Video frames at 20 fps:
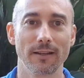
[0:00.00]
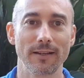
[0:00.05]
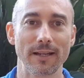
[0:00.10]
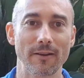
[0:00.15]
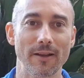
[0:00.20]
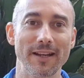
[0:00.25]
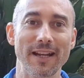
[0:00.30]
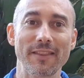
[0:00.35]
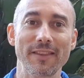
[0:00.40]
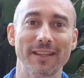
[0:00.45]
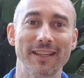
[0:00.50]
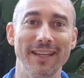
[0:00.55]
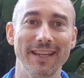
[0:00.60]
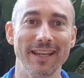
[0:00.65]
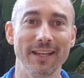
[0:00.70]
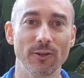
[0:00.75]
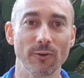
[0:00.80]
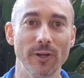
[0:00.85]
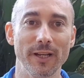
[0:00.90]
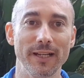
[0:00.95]
Now, another
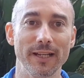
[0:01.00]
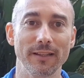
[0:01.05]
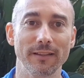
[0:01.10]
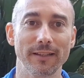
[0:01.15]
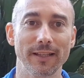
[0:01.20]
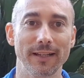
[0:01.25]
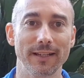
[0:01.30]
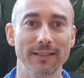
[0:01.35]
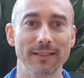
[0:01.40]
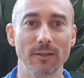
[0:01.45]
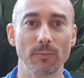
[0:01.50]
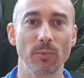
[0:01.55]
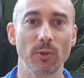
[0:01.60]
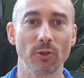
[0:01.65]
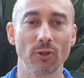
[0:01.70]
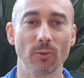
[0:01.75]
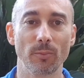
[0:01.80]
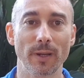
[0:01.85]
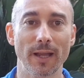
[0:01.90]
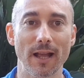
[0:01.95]
key ingredient that is in
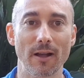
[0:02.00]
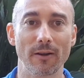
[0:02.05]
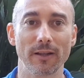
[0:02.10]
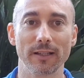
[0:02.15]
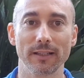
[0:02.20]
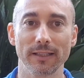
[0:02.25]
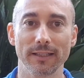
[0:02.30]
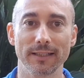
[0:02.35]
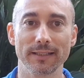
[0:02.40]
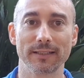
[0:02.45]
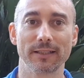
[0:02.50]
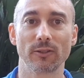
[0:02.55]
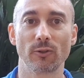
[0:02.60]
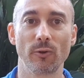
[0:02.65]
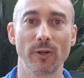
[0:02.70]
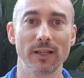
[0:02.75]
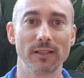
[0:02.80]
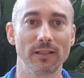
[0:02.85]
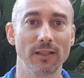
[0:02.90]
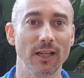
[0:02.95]
Pure Power is
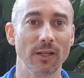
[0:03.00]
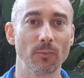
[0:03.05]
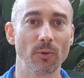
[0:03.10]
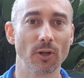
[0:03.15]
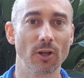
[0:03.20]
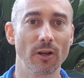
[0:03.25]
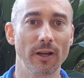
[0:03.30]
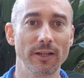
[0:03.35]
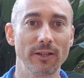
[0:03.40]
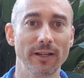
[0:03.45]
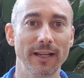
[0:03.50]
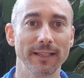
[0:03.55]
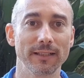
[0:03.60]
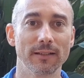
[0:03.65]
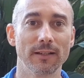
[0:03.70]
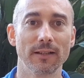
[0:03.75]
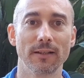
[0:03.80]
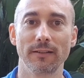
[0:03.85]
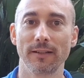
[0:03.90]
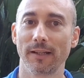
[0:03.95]
creatine monohydrate.
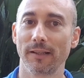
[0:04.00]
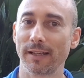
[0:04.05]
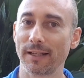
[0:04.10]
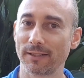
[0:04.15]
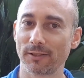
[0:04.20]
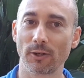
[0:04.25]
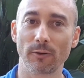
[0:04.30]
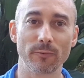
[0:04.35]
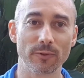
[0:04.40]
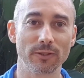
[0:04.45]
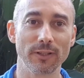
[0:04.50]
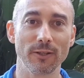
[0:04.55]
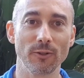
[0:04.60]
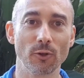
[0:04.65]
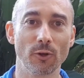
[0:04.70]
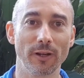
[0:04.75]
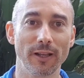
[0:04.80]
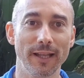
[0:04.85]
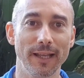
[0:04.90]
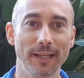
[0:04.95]
Now, that's obviously
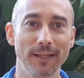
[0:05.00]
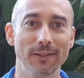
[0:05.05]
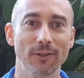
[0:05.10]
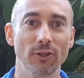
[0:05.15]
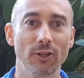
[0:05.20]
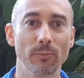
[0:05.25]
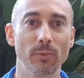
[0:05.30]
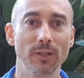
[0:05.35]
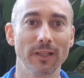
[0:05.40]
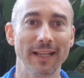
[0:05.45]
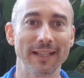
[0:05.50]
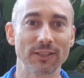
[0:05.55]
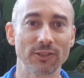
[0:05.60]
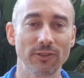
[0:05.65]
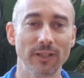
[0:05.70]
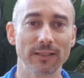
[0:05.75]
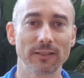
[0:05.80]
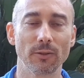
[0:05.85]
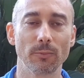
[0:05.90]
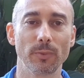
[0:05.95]
not a herbal
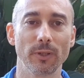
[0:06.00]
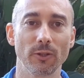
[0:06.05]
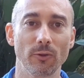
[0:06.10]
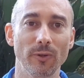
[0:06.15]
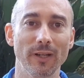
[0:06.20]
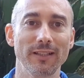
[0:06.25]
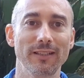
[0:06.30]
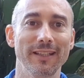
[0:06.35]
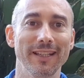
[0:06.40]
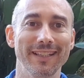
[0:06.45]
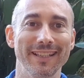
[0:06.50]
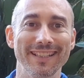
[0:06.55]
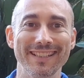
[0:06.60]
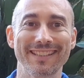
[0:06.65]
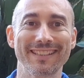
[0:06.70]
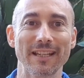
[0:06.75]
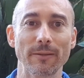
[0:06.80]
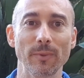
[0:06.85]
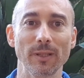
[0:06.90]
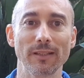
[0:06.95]
extract, but creatine
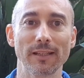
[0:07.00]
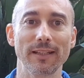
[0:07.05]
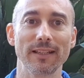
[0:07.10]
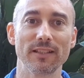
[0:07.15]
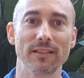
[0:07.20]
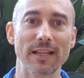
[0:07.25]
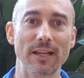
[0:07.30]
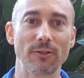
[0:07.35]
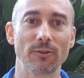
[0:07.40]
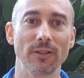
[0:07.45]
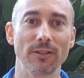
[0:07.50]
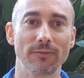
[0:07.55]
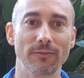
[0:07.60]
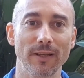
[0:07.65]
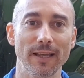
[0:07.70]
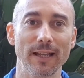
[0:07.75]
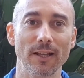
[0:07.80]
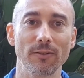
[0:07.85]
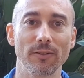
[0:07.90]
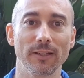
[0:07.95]
is something that is naturally
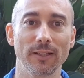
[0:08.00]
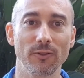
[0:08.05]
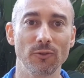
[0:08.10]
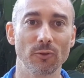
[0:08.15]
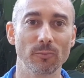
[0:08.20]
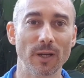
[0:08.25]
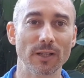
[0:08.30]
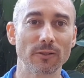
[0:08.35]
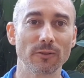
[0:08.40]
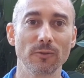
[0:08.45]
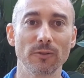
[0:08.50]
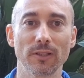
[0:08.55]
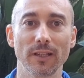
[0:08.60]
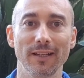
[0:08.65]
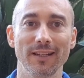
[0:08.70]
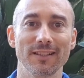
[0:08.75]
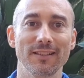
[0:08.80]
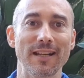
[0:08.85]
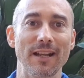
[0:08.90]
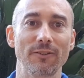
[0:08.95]
found in your muscles,
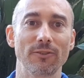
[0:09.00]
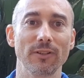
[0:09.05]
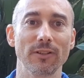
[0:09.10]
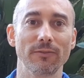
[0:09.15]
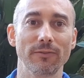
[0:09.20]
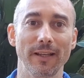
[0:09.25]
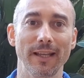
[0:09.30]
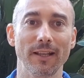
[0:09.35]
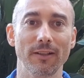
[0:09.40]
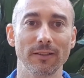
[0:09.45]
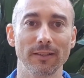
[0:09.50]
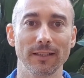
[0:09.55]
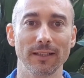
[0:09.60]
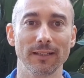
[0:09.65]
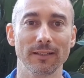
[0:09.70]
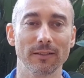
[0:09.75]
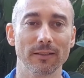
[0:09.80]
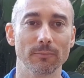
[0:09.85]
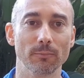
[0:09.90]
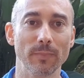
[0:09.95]
and it's naturally found
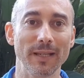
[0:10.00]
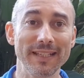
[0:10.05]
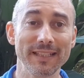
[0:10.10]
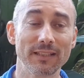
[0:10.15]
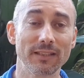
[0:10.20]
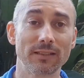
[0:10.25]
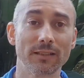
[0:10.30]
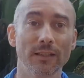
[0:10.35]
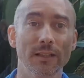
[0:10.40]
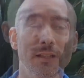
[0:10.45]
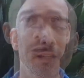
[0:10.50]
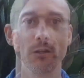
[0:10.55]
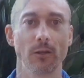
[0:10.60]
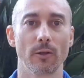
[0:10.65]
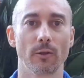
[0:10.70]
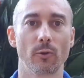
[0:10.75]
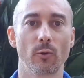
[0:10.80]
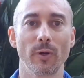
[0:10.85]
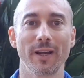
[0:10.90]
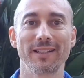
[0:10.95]
in meats.
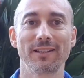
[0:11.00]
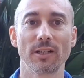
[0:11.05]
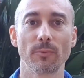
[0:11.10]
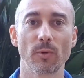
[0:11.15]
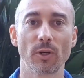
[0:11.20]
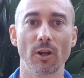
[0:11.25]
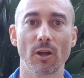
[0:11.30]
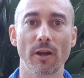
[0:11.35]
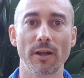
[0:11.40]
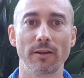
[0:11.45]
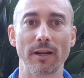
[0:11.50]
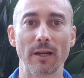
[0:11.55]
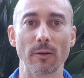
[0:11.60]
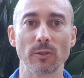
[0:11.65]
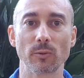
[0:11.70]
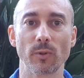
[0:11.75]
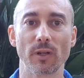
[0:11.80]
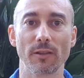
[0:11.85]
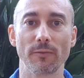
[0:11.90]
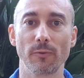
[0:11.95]
Creatine monohydrate
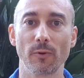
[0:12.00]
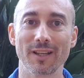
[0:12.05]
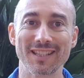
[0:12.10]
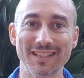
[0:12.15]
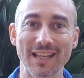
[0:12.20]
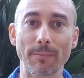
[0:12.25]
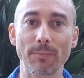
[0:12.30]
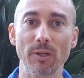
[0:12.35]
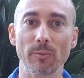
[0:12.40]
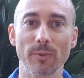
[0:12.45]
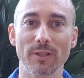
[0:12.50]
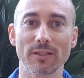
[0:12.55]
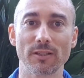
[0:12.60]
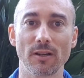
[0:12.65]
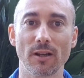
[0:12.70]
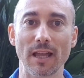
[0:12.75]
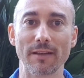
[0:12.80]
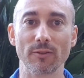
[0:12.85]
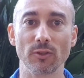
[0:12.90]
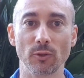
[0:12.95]
was one of the first supplements
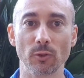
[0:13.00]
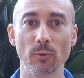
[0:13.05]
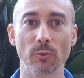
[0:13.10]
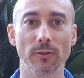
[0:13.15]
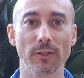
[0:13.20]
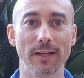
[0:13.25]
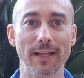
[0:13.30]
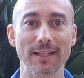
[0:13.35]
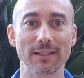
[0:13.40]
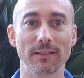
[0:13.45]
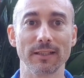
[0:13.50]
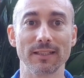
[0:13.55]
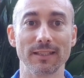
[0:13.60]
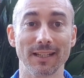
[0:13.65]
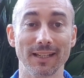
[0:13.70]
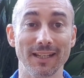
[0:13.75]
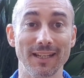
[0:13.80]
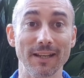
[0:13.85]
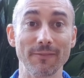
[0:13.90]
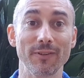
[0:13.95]
that I ever took that actually
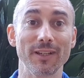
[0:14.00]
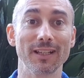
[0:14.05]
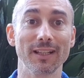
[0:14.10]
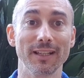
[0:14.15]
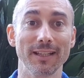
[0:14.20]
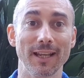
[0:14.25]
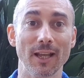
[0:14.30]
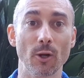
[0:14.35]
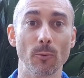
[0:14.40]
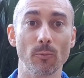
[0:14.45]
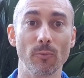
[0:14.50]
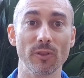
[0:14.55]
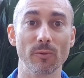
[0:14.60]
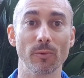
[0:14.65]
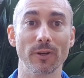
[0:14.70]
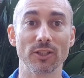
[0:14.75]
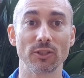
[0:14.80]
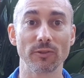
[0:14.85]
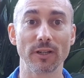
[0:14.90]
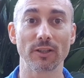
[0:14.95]
significantly helped
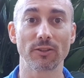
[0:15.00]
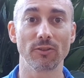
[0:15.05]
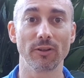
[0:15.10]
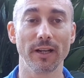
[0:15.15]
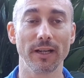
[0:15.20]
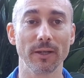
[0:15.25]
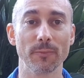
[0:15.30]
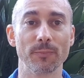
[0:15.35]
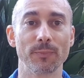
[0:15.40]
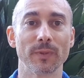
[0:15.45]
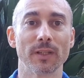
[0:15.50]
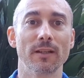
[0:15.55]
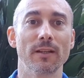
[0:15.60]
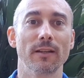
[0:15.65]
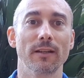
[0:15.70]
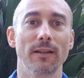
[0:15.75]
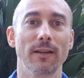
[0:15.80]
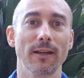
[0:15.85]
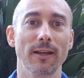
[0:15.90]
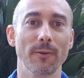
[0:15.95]
with my strength training.
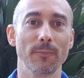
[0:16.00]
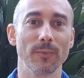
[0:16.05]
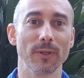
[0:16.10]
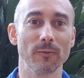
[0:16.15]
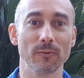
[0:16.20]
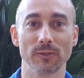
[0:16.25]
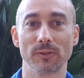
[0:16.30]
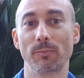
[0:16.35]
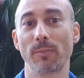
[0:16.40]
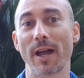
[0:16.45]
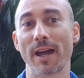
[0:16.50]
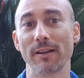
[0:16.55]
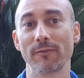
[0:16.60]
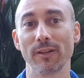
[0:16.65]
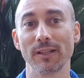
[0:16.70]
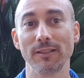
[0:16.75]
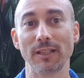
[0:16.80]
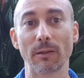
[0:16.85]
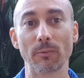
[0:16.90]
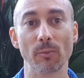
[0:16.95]
It was part
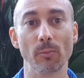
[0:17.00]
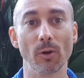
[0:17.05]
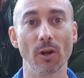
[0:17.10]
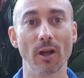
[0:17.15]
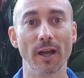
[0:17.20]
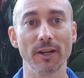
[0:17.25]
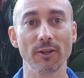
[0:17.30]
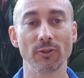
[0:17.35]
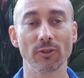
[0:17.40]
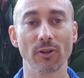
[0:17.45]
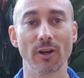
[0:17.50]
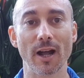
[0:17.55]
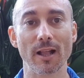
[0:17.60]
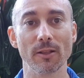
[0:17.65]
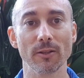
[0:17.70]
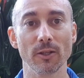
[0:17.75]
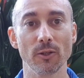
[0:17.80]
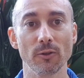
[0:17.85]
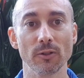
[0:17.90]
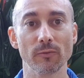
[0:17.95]
of a double-blind
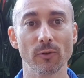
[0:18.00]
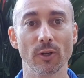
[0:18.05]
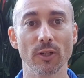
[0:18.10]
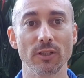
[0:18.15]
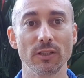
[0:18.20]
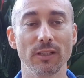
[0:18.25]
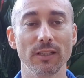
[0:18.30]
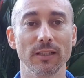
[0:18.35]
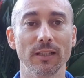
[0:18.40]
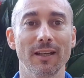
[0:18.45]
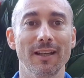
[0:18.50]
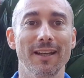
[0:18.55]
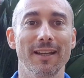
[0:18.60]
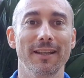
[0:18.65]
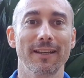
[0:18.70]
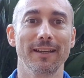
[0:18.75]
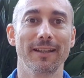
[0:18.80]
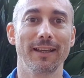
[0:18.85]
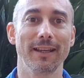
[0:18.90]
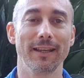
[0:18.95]
trial at university,
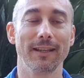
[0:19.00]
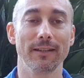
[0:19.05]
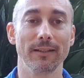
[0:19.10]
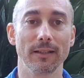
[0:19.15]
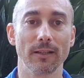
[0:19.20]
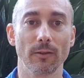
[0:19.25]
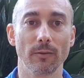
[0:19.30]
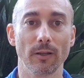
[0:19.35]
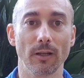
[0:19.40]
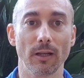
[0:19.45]
and